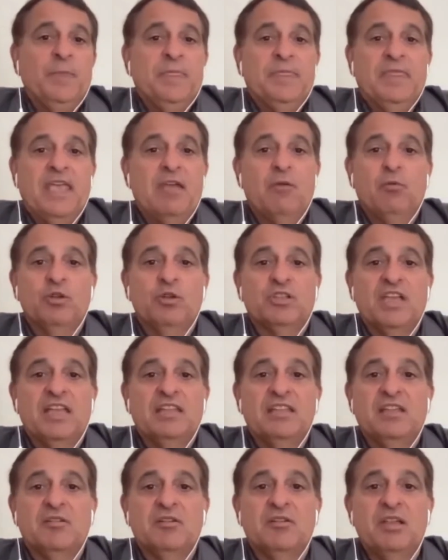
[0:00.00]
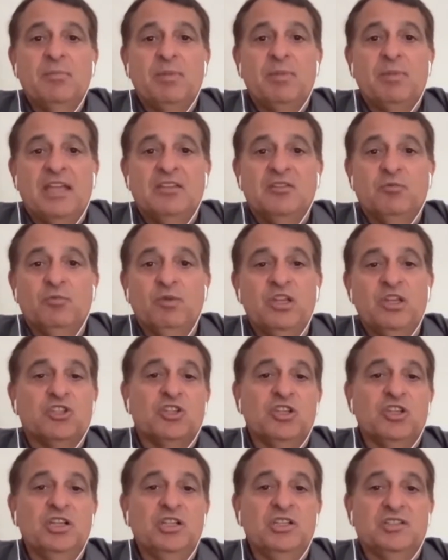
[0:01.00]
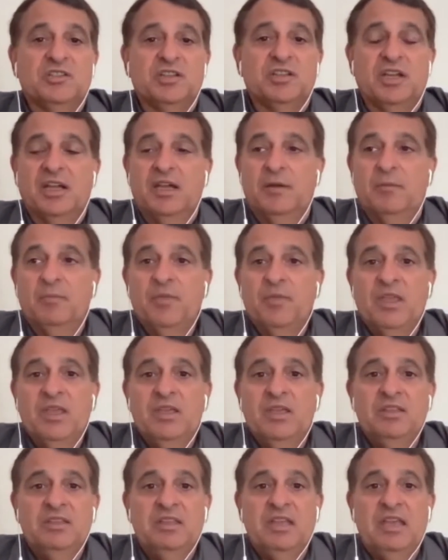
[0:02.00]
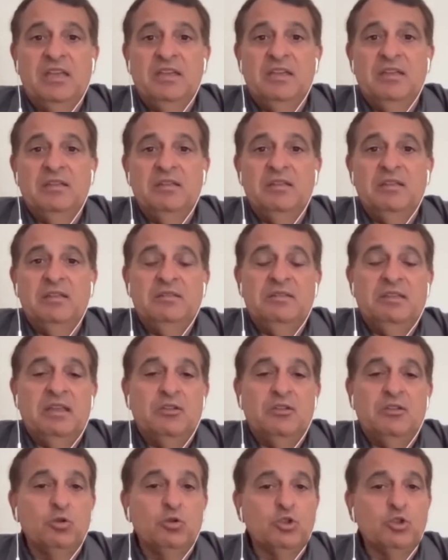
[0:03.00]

they would get a rebate, which is to